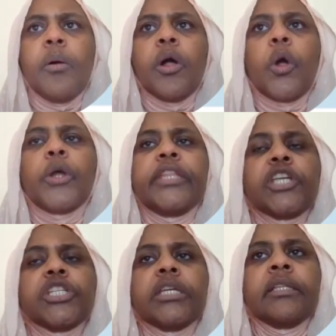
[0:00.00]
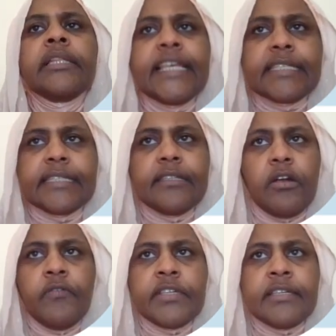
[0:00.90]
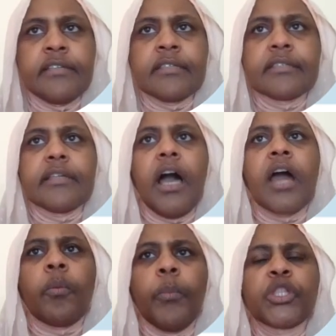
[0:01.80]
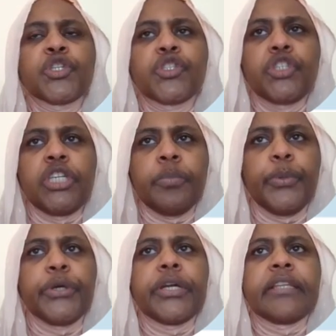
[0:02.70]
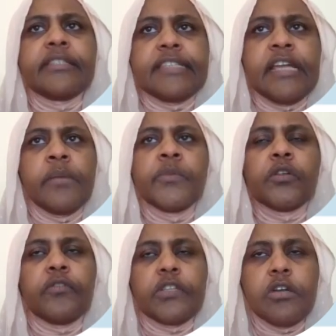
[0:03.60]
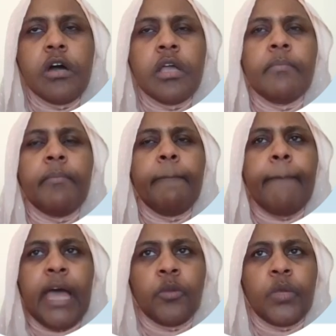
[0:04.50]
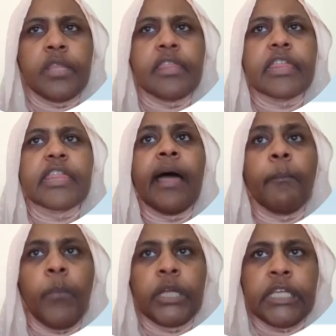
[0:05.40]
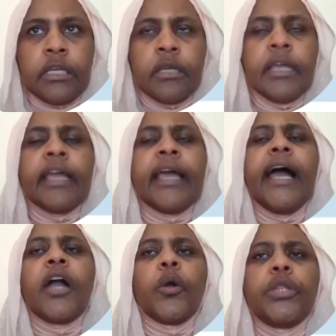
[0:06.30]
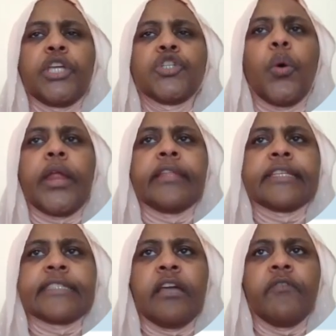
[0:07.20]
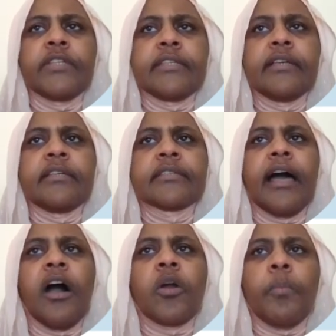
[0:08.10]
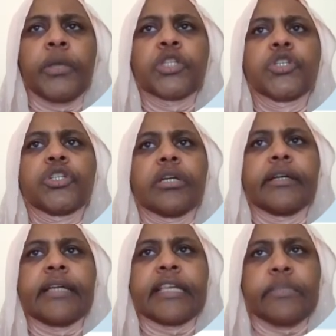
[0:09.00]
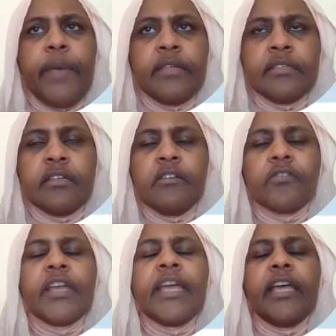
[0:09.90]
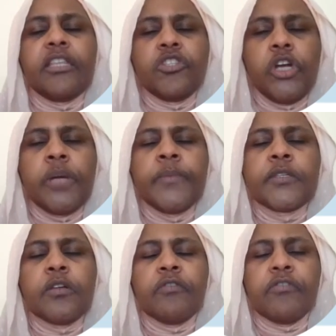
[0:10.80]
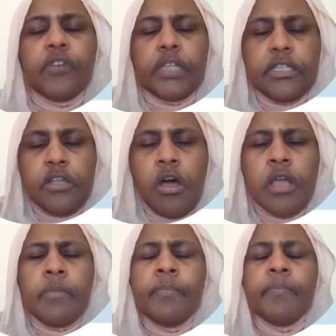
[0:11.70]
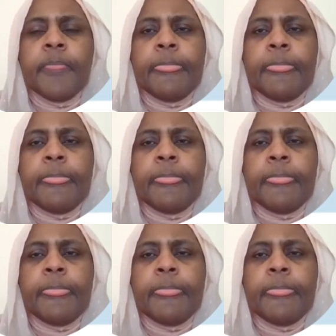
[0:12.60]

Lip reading: Connection-less services are much cheaper in terms of time, bandwidth, and money, and connection-oriented services are much expensive in terms of time,